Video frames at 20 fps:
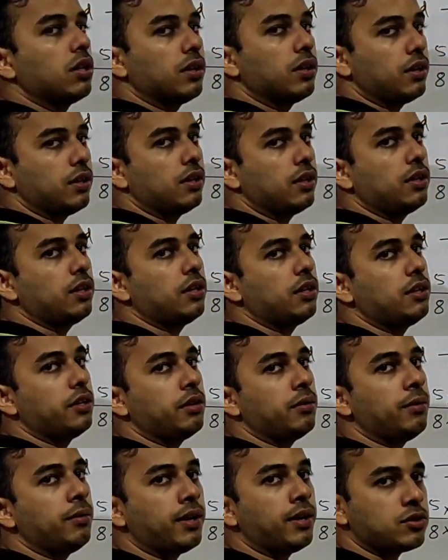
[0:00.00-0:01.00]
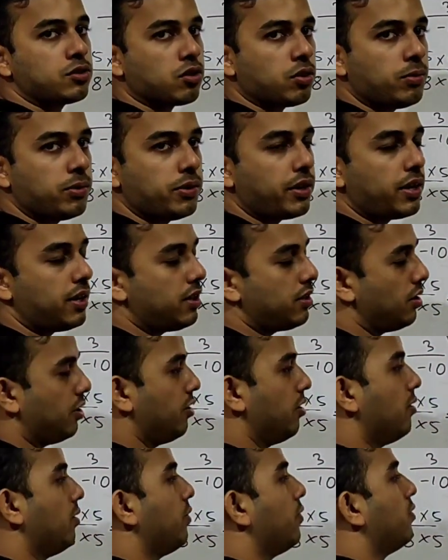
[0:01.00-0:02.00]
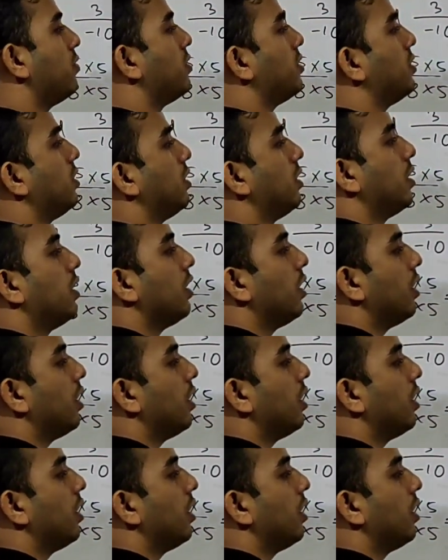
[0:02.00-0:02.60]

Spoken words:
the denominator is common, right? It will be 40.